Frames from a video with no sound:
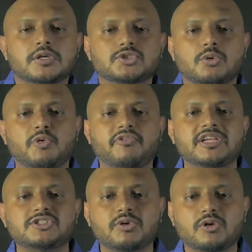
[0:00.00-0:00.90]
So
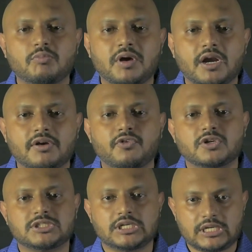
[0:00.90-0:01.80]
Bhuveneshwar Kumar
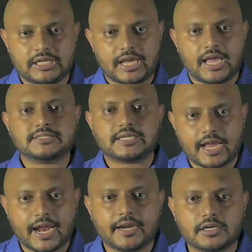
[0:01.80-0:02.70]
unfortunately has
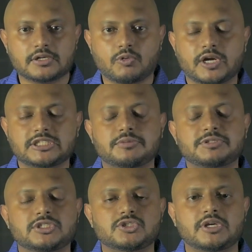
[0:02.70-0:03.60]
had a quadriceps
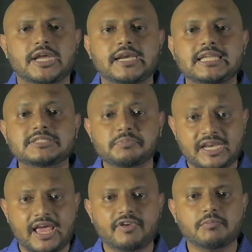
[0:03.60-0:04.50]
injury and he has been
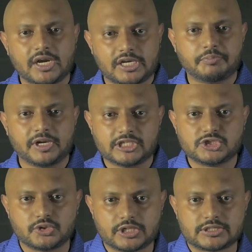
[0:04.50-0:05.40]
having multiple
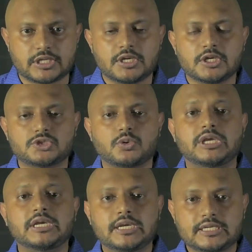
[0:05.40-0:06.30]
injuries. So
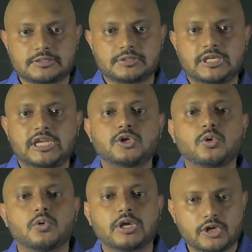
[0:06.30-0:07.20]
he does need to
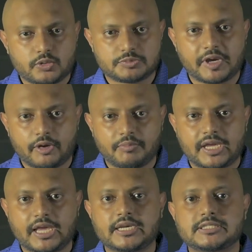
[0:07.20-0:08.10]
look into his
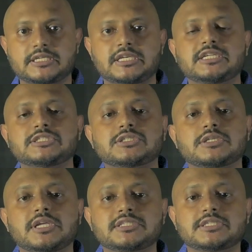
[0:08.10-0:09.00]
biomechanics, he
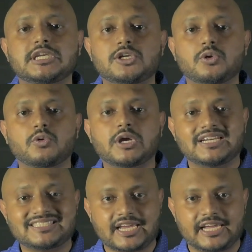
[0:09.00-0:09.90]
does need to look at
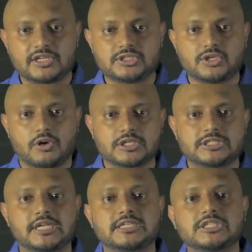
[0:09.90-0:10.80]
his kinesiology,
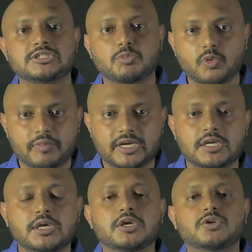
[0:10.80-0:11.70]
that is his movement,
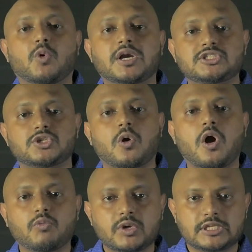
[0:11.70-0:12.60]
what is
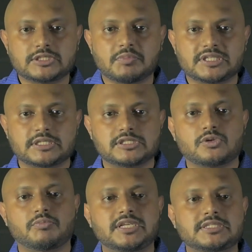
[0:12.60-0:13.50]
wrong with his muscles. So
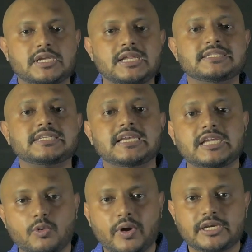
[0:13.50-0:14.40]
basically he is getting
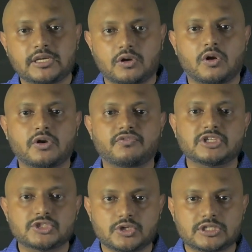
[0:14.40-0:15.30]
quite a lot of
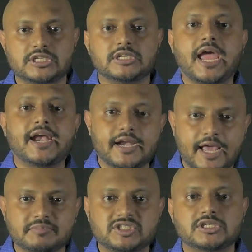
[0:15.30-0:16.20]
injuries. He had a
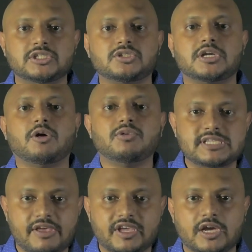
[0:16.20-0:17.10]
hamstring injury, now he is
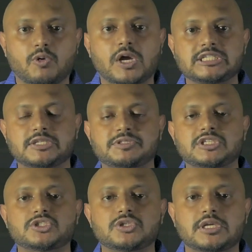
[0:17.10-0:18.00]
having a quadriceps
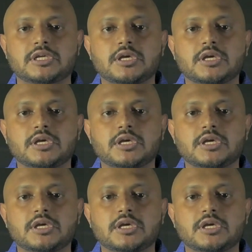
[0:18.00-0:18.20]
injury.